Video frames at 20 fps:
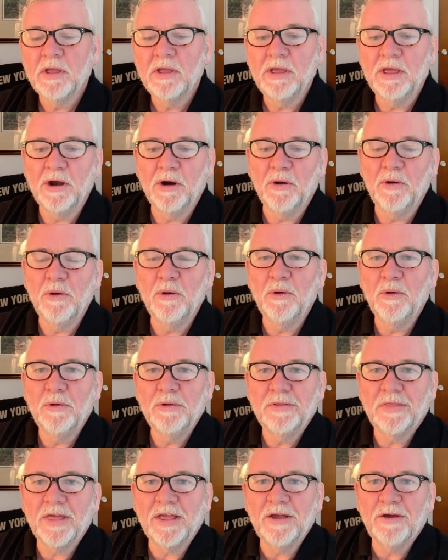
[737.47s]
You know, who
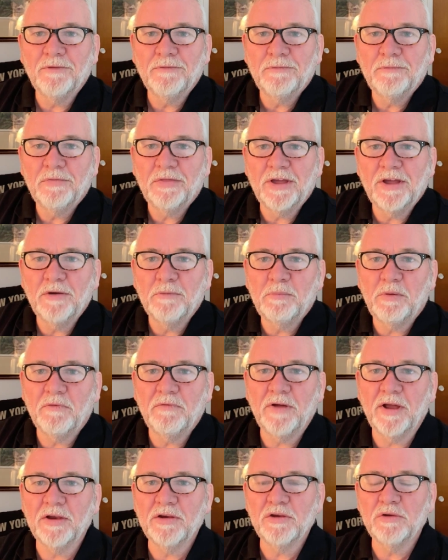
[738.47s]
think of
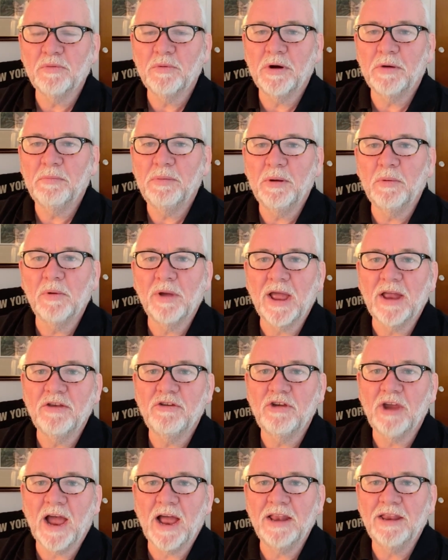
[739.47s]
professions where people get
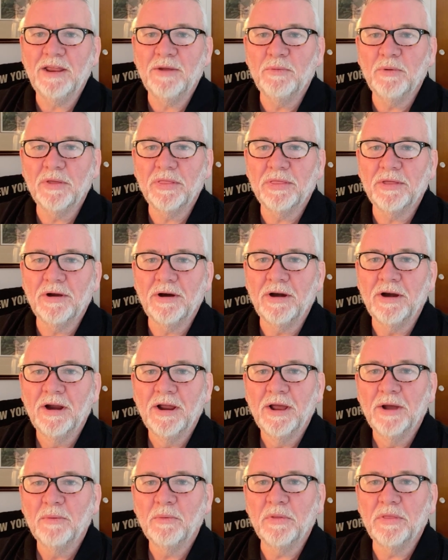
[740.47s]
chatty with
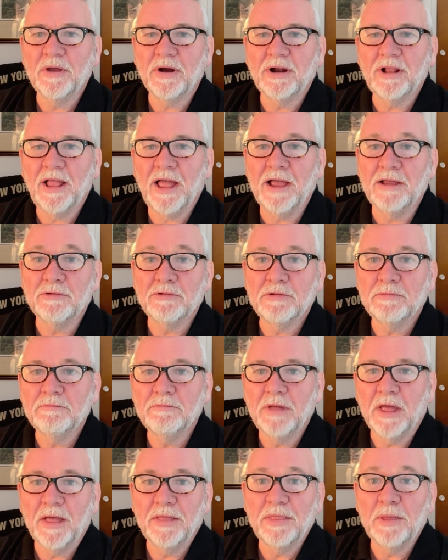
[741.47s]
their clients.
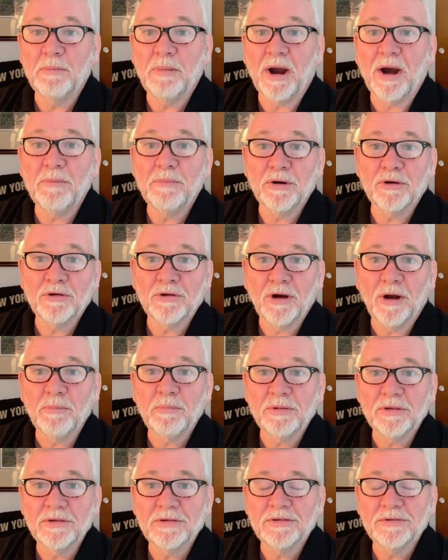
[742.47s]
The barber
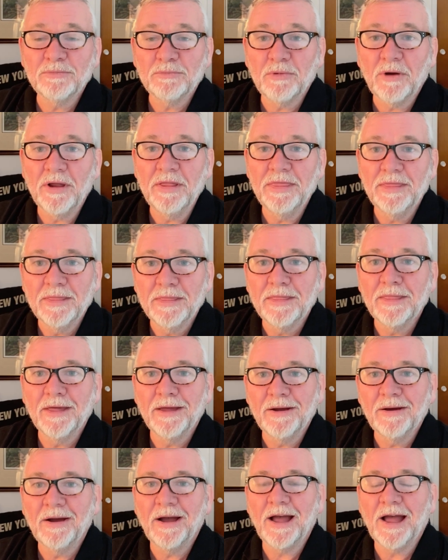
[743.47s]
shop is one
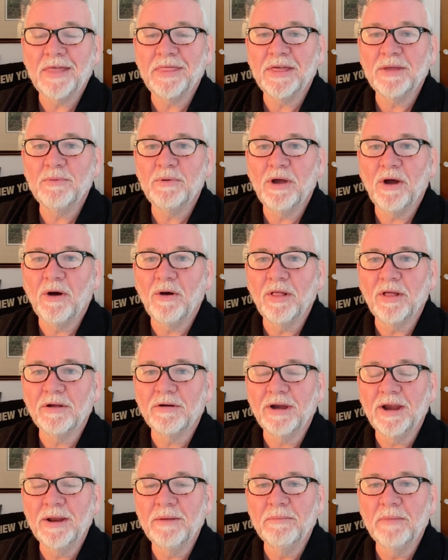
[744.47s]
that I think we all
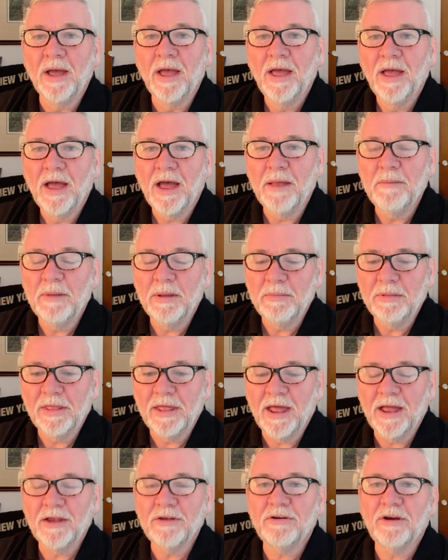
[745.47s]
agree, and maybe the
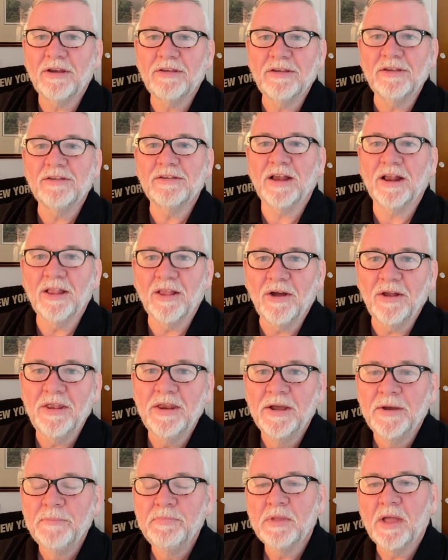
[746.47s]
hairdressing salon.
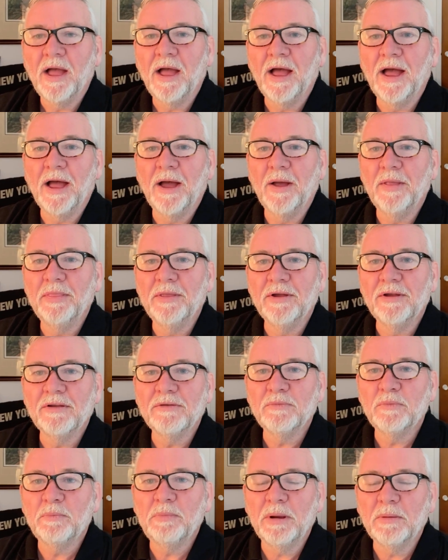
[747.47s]

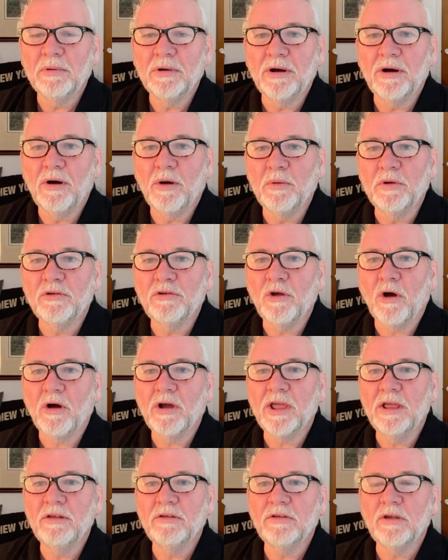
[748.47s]
The people are always
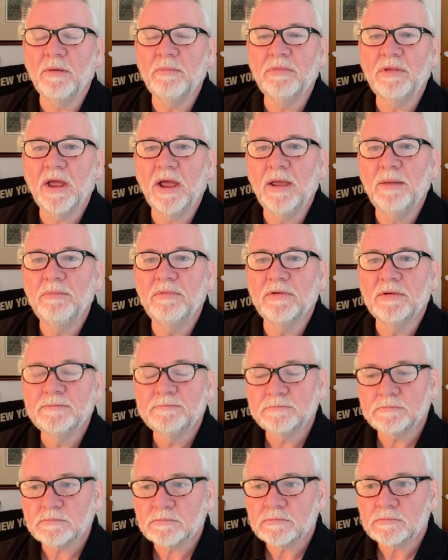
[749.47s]
talking. Sometimes
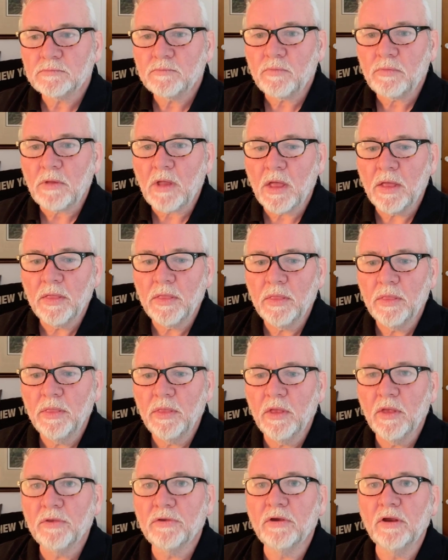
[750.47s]

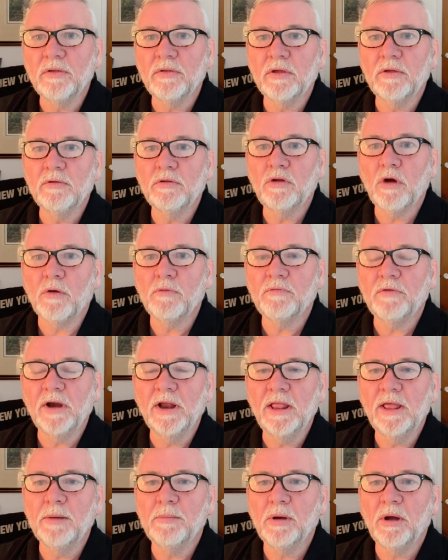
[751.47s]
there's things they can talk
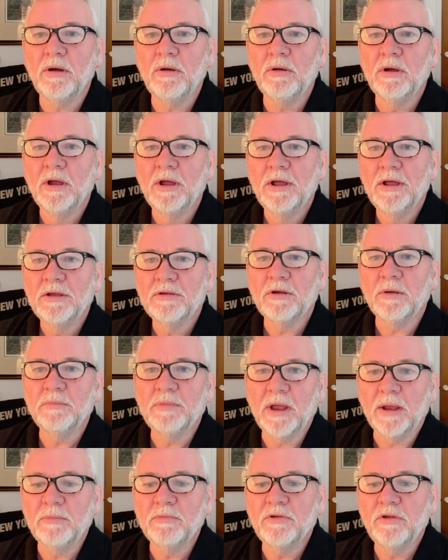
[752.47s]
freely about,
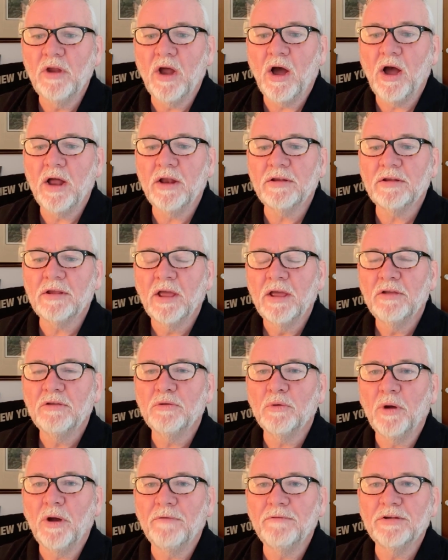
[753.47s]
sometimes not.
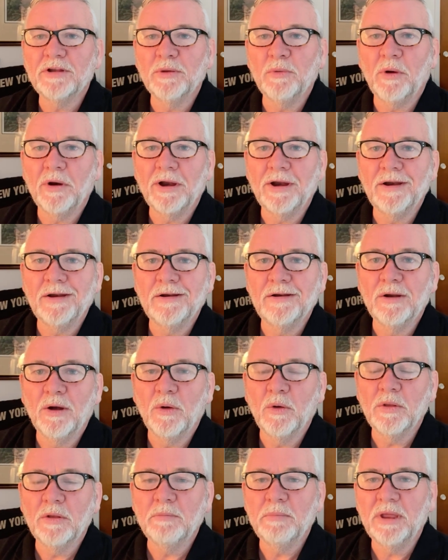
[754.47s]
So we obviously want
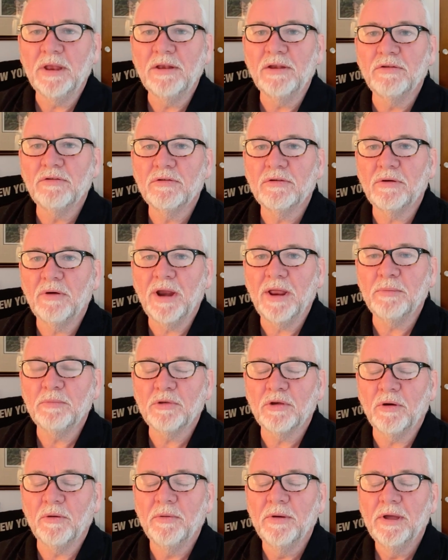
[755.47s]
to be discreet.
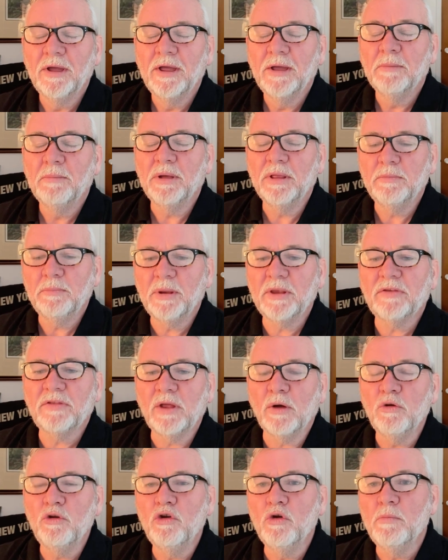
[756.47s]
So, but
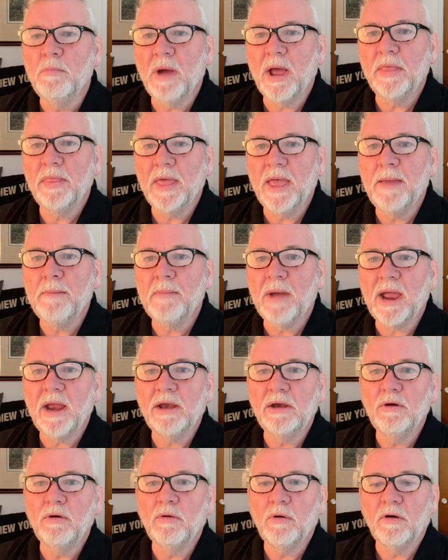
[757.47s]
still, they
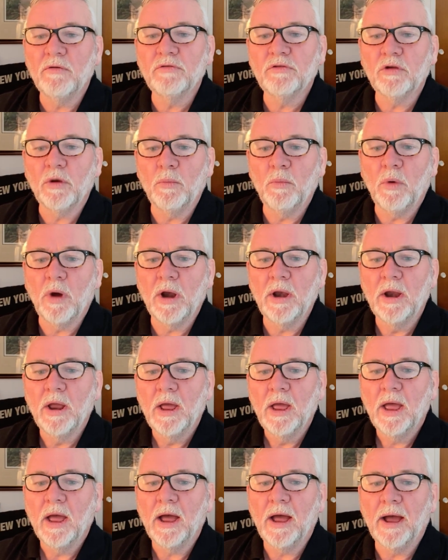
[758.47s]
might know of someone.
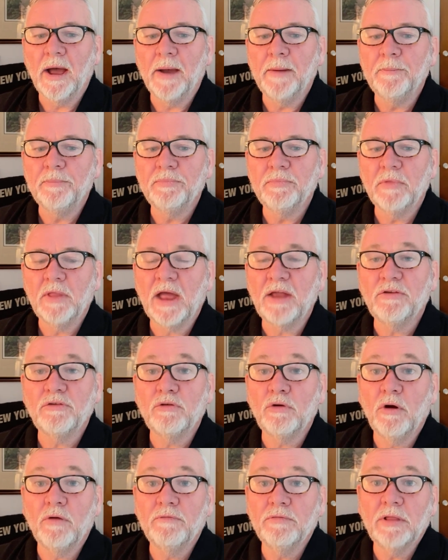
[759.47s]
That's
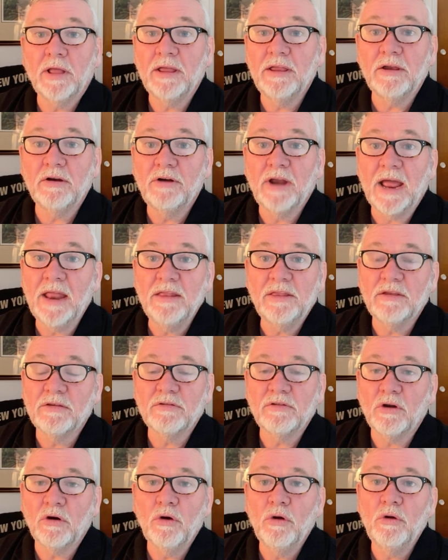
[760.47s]
true of like your
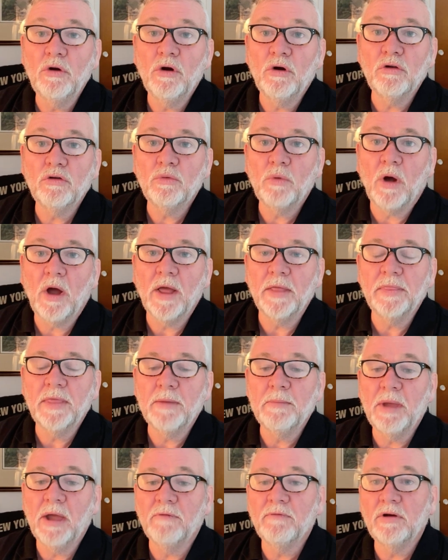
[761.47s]
dentist or who knows what. They
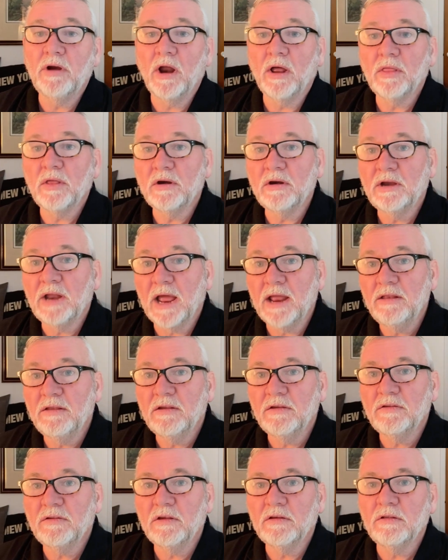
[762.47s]
may have another
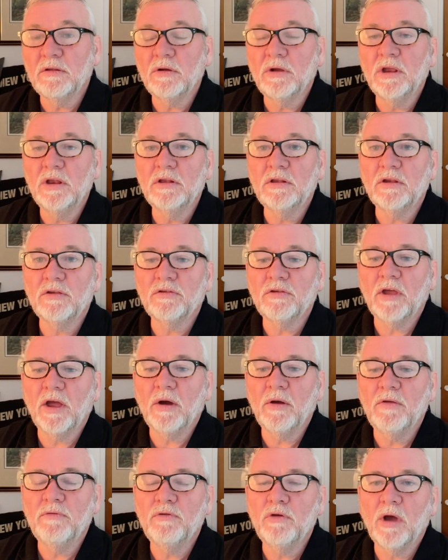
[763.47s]
dentist that's looking to
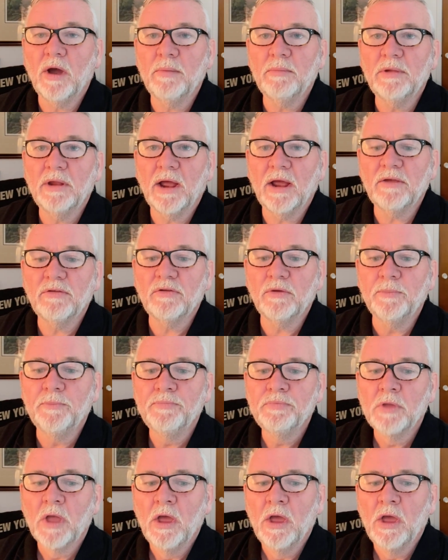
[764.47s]
sell if you happen to ask them.